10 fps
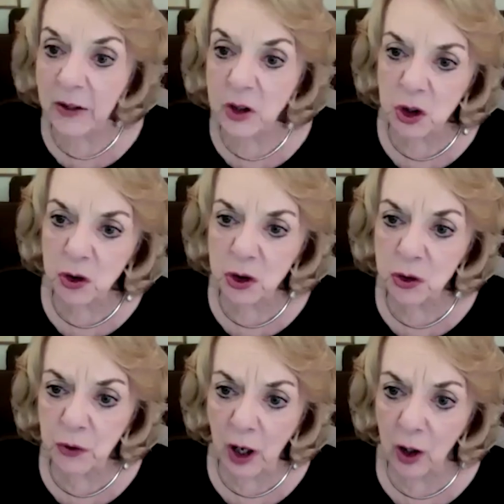then do you do
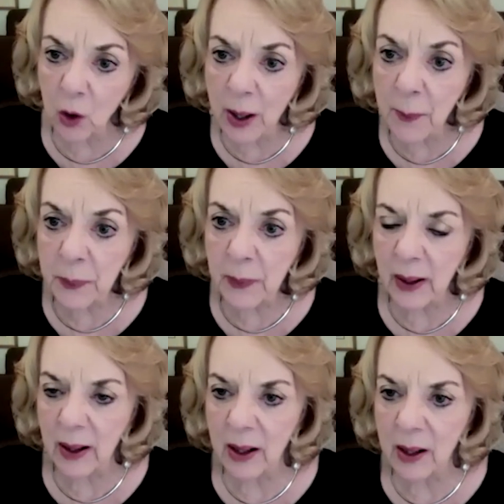follow-up
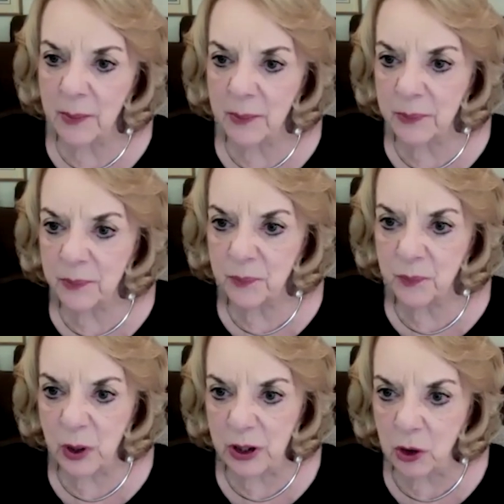
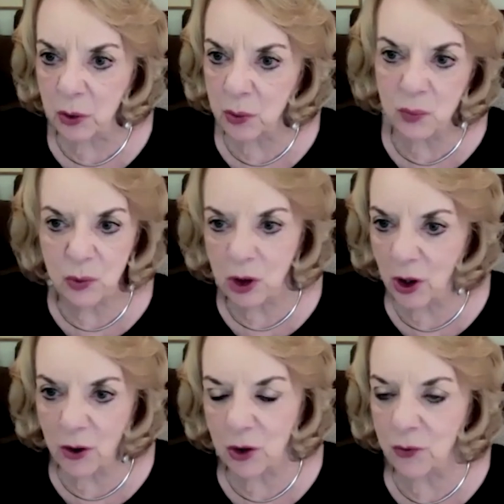when
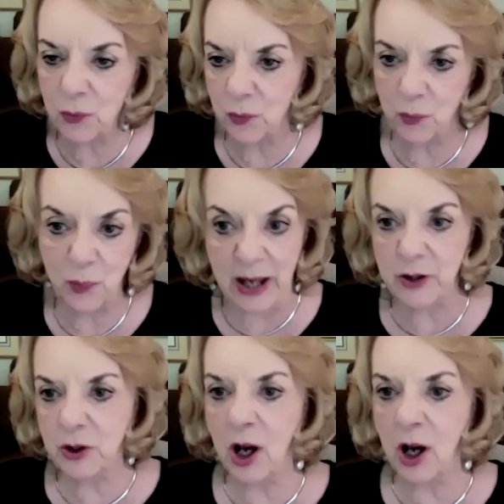you've made